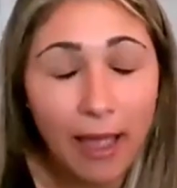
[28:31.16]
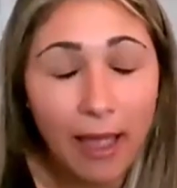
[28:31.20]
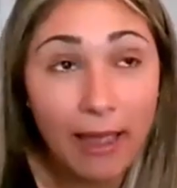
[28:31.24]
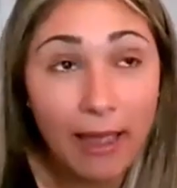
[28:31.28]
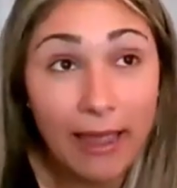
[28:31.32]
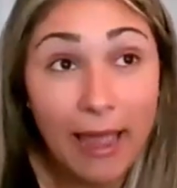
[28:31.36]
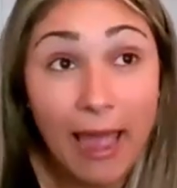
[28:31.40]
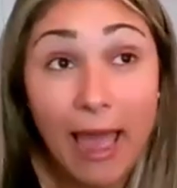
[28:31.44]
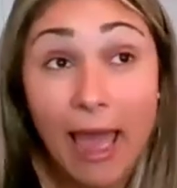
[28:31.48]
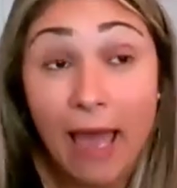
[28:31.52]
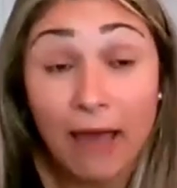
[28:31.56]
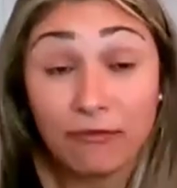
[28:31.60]
I
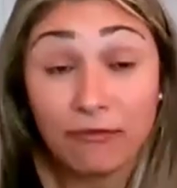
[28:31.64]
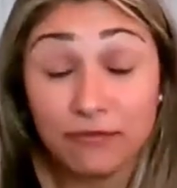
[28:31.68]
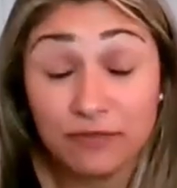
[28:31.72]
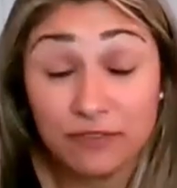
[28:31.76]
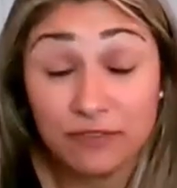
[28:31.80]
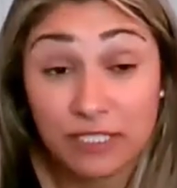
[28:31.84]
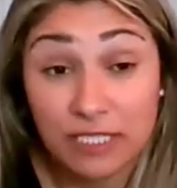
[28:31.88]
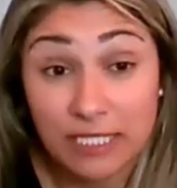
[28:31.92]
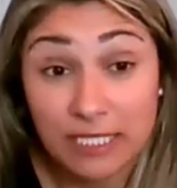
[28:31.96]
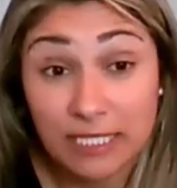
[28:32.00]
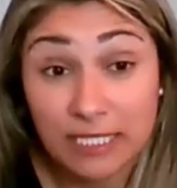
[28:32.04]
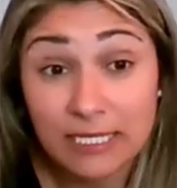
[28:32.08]
have
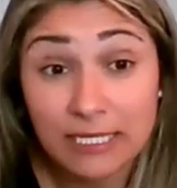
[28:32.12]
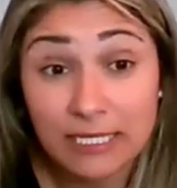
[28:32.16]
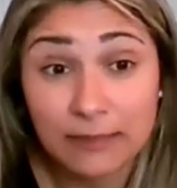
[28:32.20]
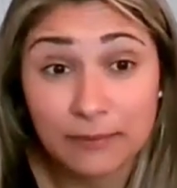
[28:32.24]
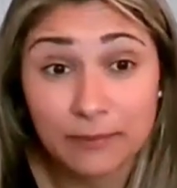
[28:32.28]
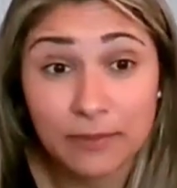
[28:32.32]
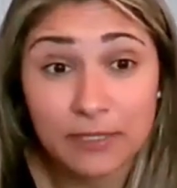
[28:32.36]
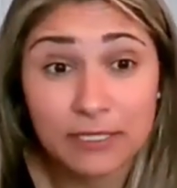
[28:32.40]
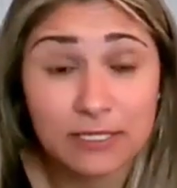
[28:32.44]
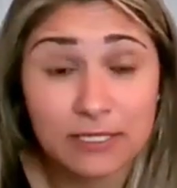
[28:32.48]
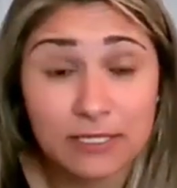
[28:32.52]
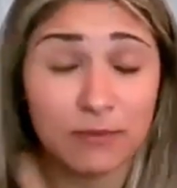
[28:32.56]
to eat it
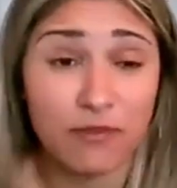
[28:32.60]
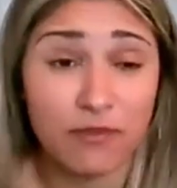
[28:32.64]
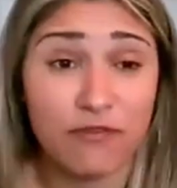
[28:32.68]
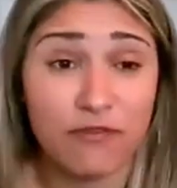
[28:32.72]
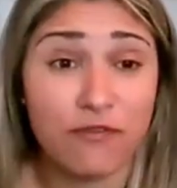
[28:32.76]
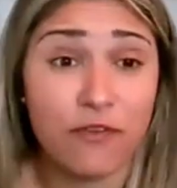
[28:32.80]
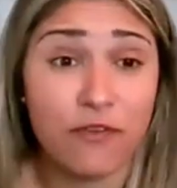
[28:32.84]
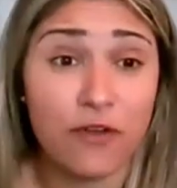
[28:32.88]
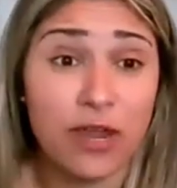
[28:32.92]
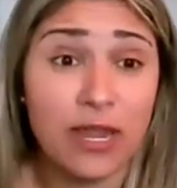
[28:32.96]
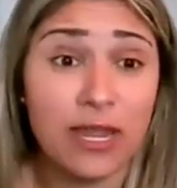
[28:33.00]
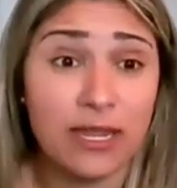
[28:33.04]
because I'm
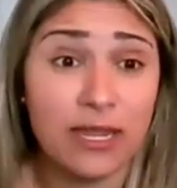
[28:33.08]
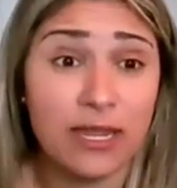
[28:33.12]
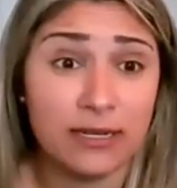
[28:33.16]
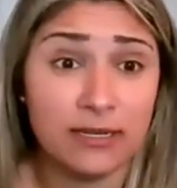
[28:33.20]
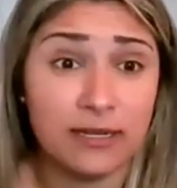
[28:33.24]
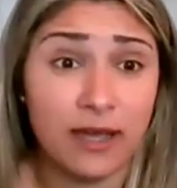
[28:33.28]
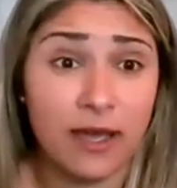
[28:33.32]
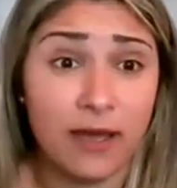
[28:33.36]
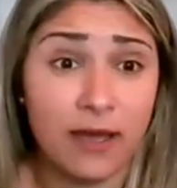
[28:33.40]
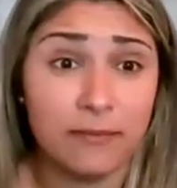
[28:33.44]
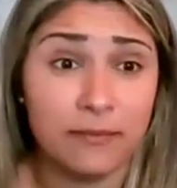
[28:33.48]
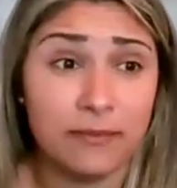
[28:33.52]
afraid
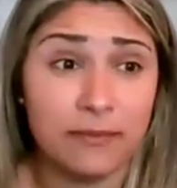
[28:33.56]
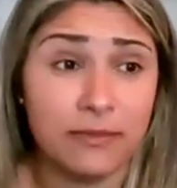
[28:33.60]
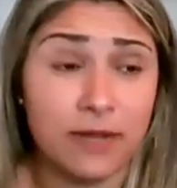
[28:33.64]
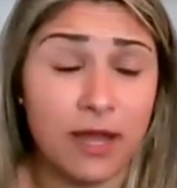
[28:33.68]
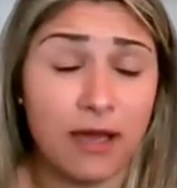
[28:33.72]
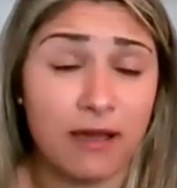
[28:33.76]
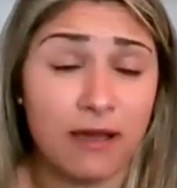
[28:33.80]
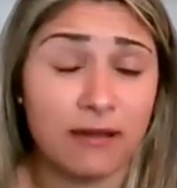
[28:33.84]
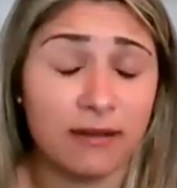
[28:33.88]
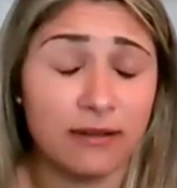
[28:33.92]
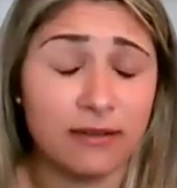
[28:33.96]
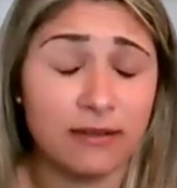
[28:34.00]
I'm
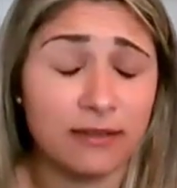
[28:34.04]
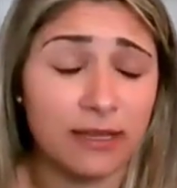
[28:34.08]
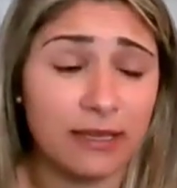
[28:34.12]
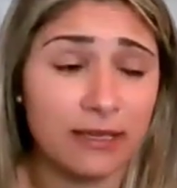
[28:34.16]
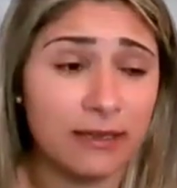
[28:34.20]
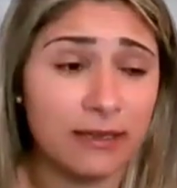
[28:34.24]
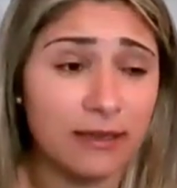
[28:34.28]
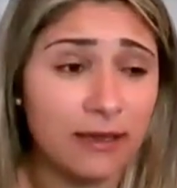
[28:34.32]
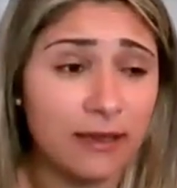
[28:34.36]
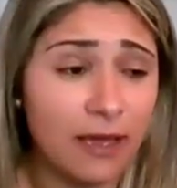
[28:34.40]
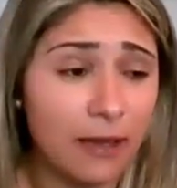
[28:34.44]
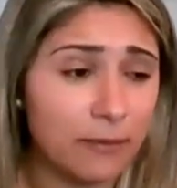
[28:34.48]
not
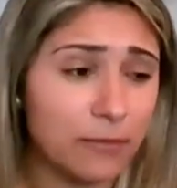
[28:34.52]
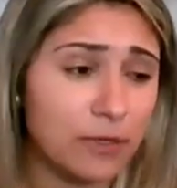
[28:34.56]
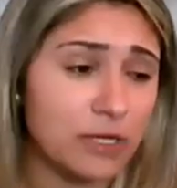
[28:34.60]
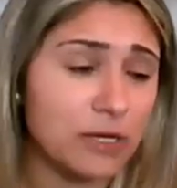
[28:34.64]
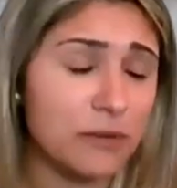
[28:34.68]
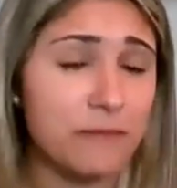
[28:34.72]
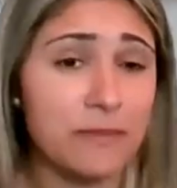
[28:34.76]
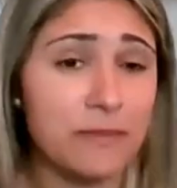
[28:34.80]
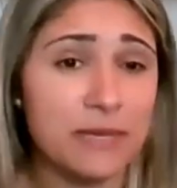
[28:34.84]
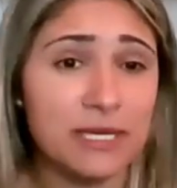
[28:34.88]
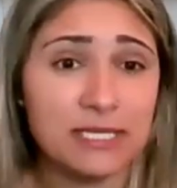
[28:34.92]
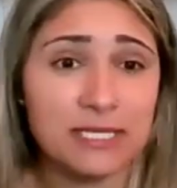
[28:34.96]
like I'm
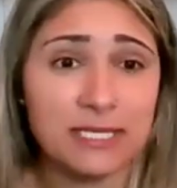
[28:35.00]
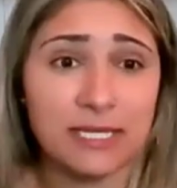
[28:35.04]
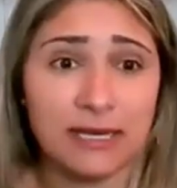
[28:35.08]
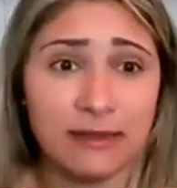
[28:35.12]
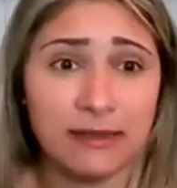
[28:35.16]
gonna miss